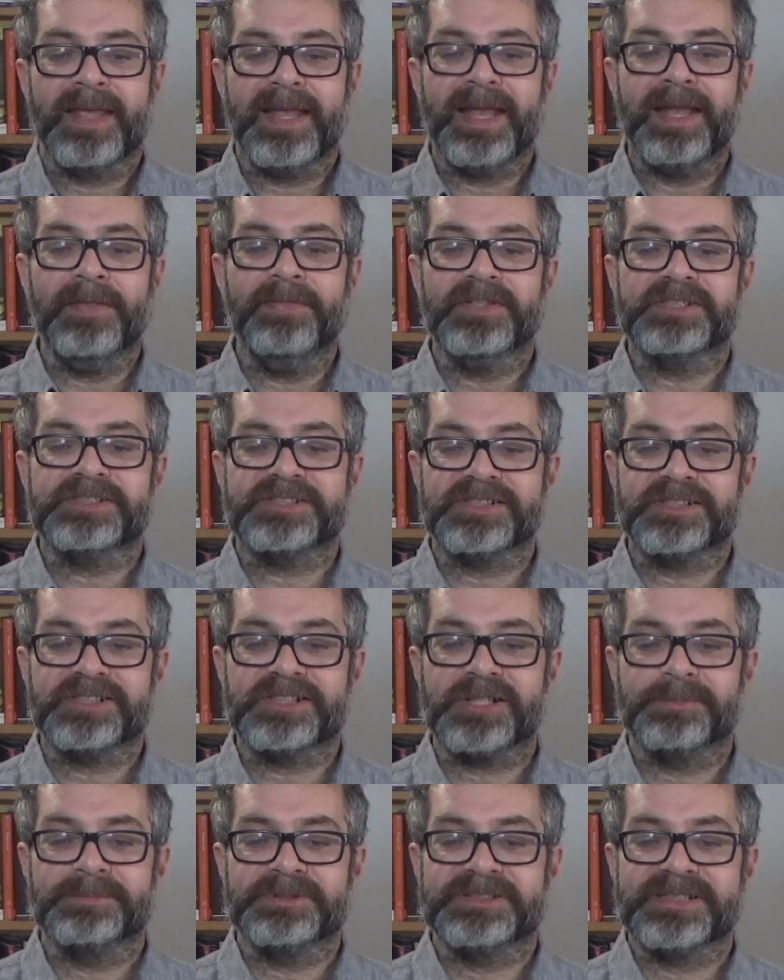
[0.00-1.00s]
In the
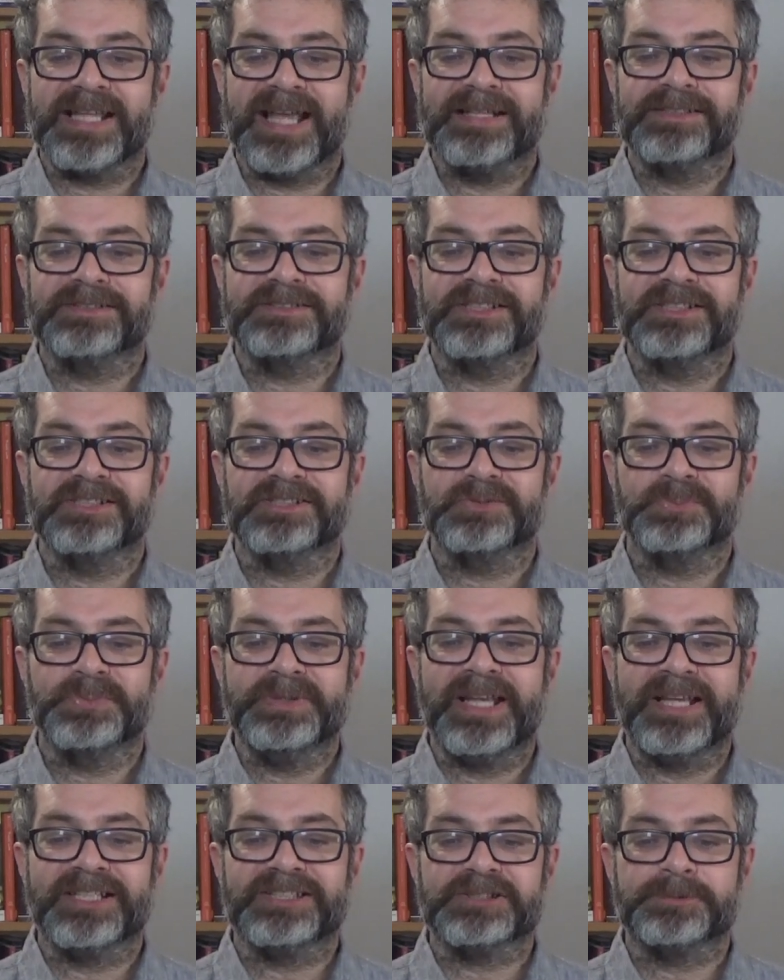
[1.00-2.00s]
circumstances,
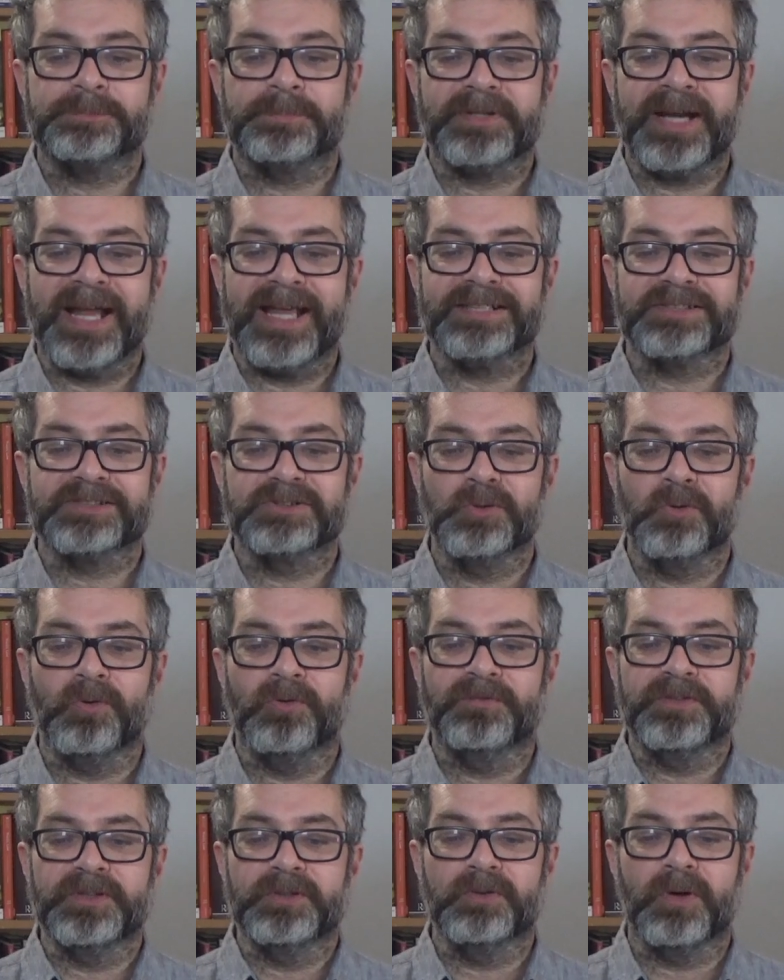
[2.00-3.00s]
we express
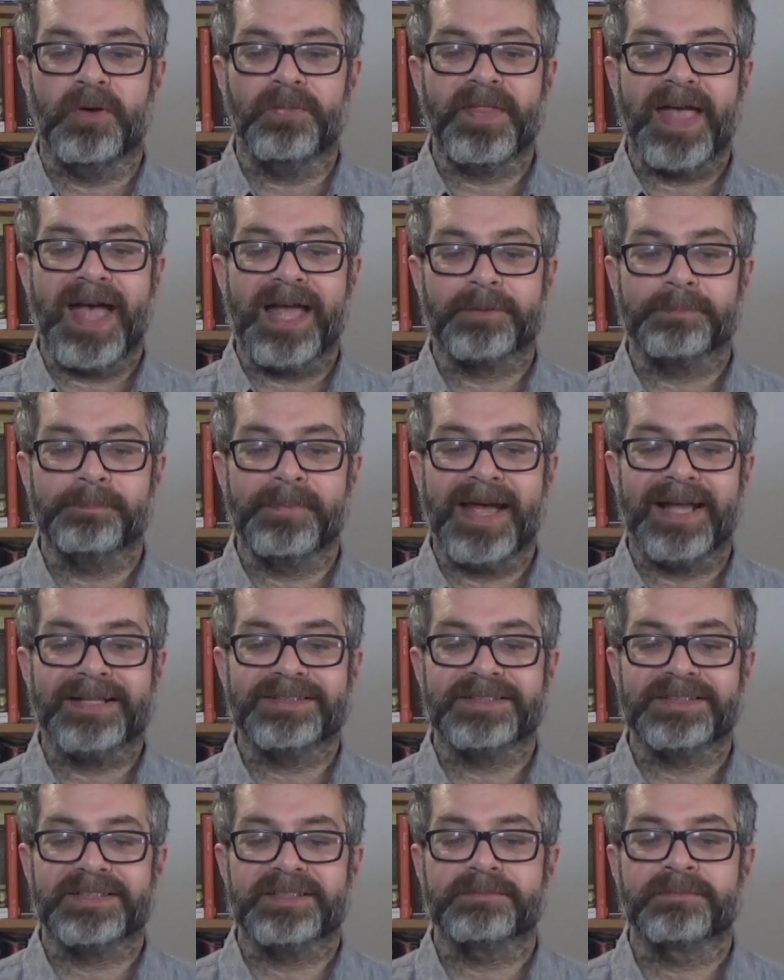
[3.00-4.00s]
no view on that
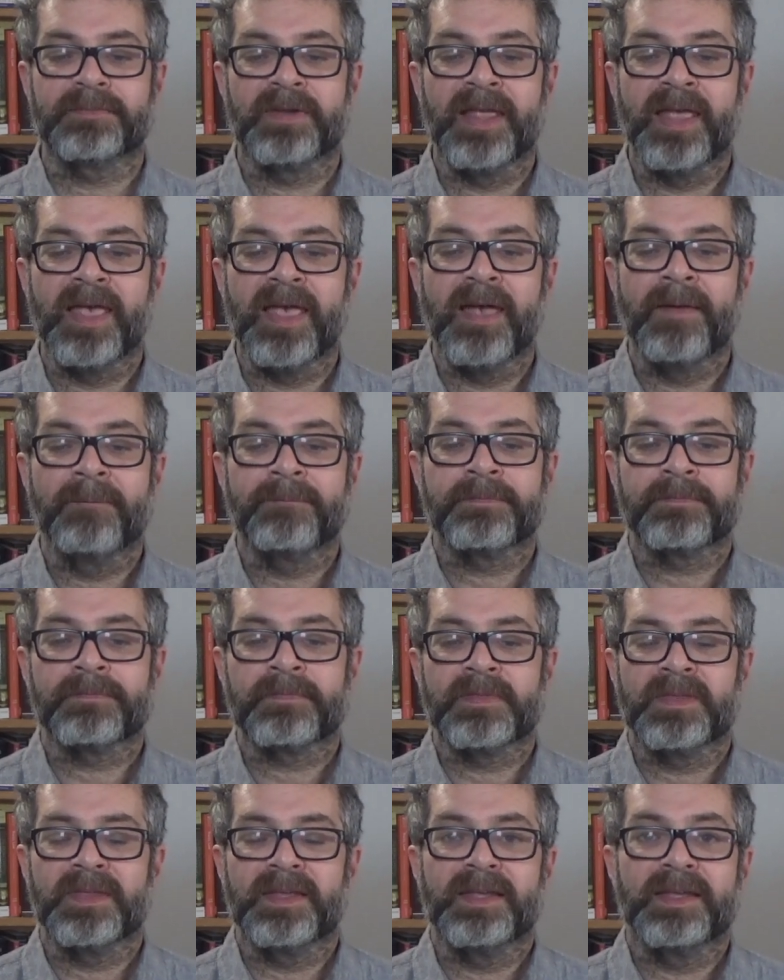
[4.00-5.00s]
matter.
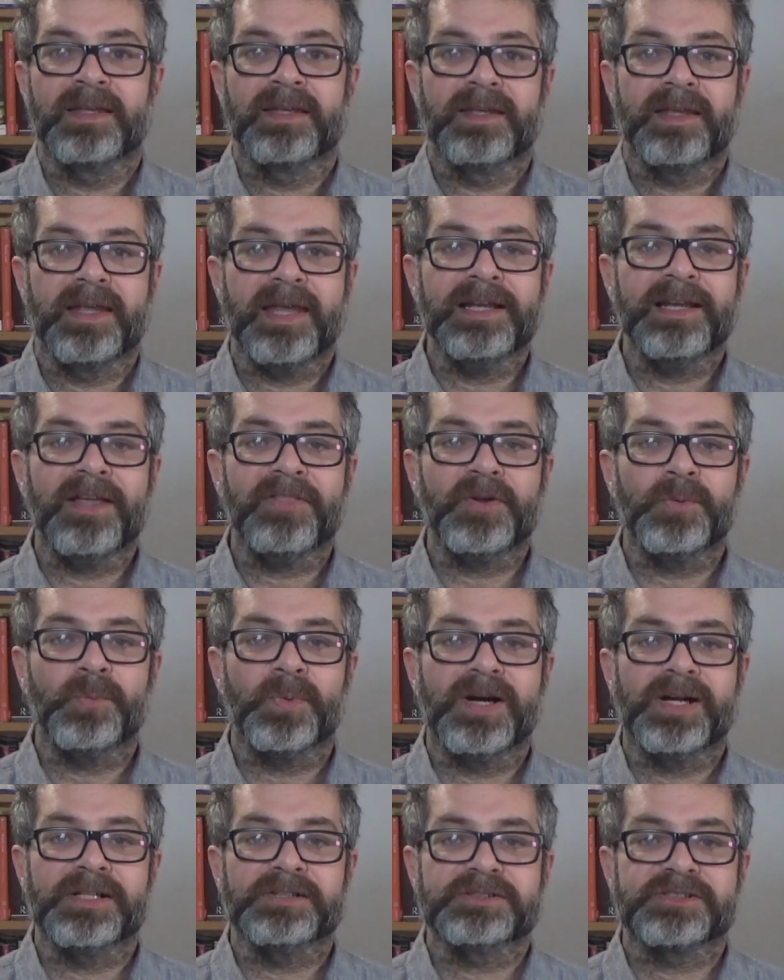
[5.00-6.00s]
In other
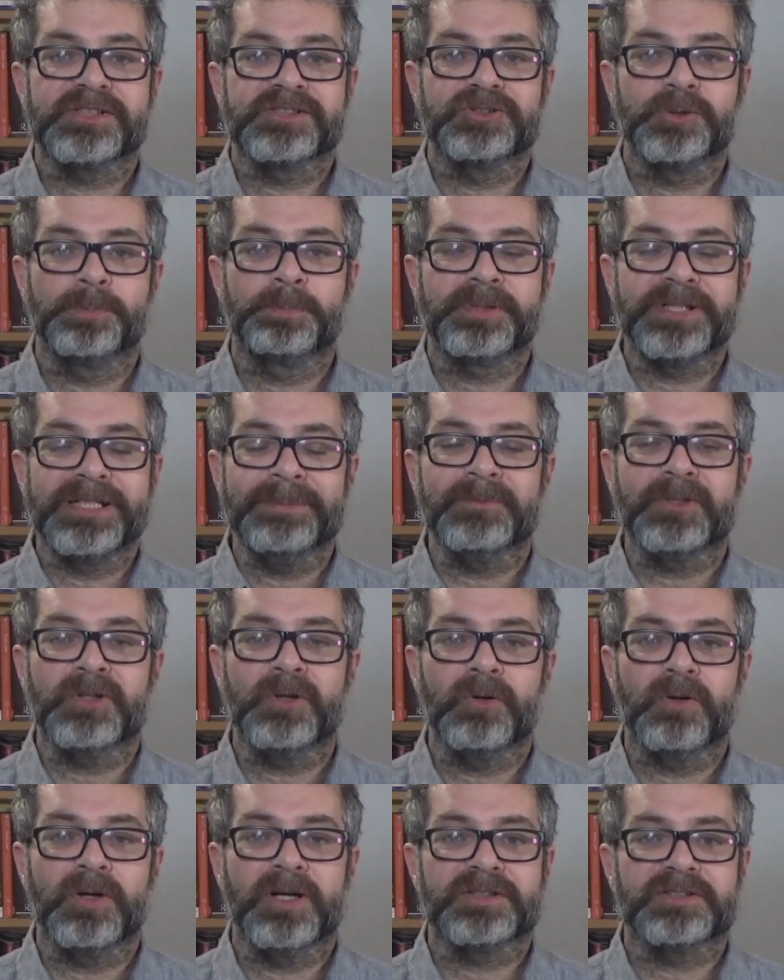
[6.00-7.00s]
words, the Supreme
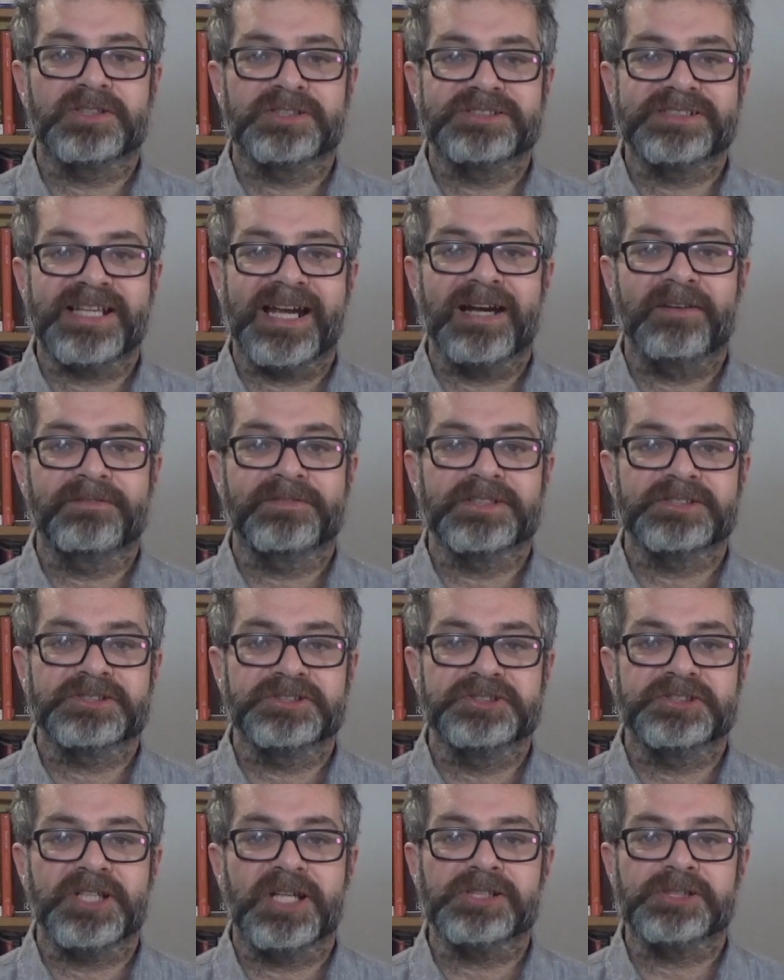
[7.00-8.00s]
Court reserved its
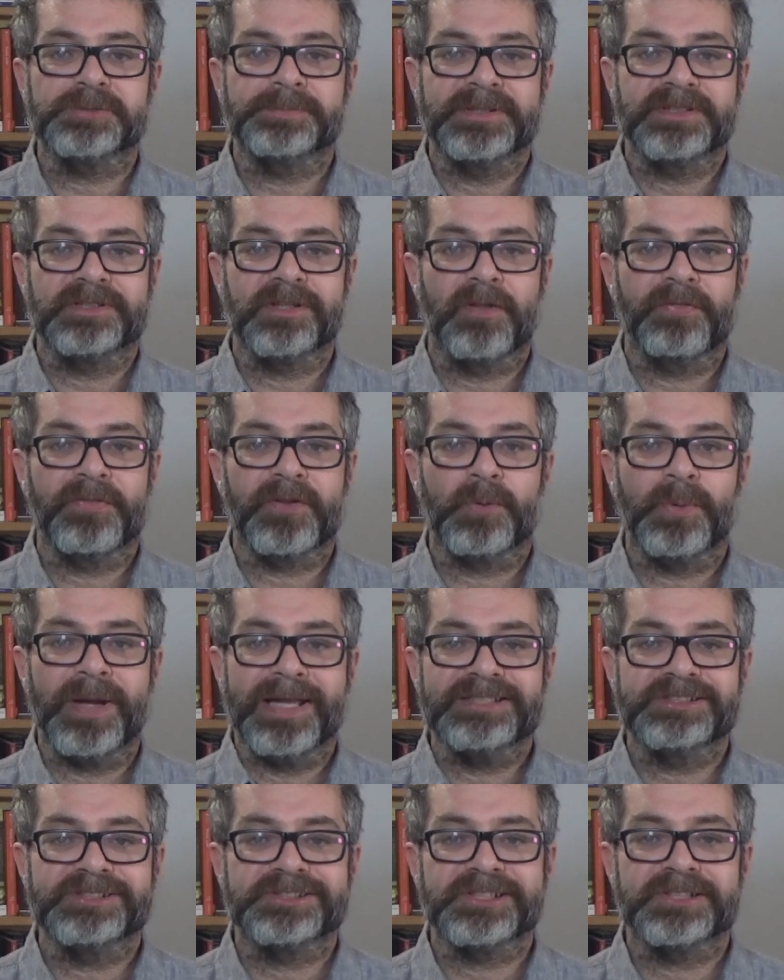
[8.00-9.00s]
judgment on the
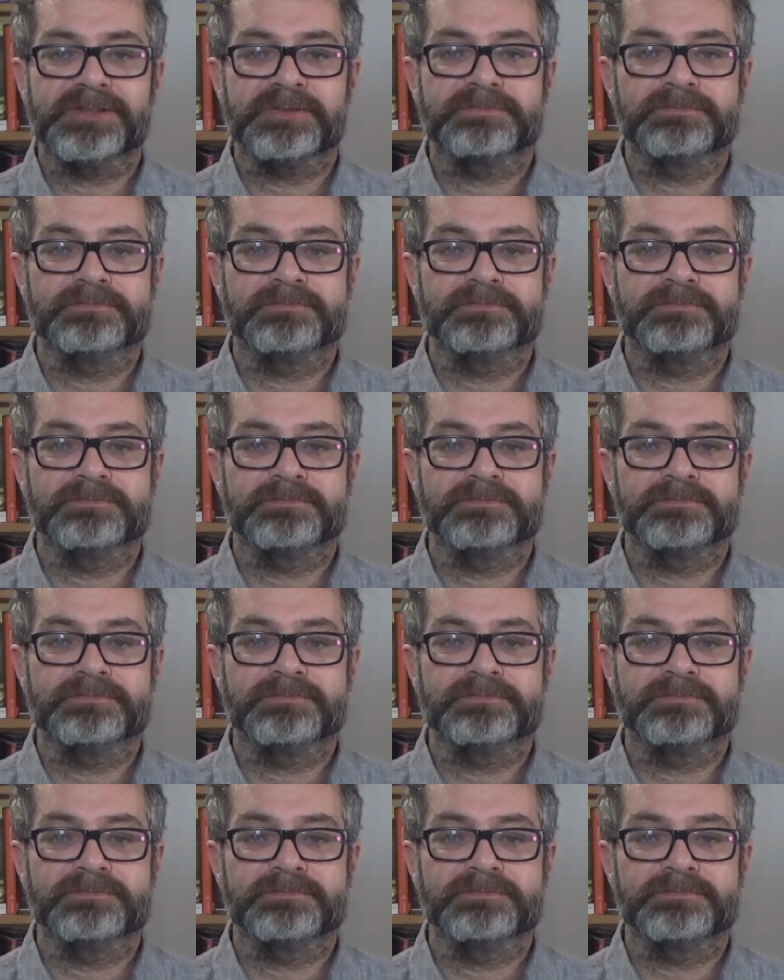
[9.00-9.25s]
question.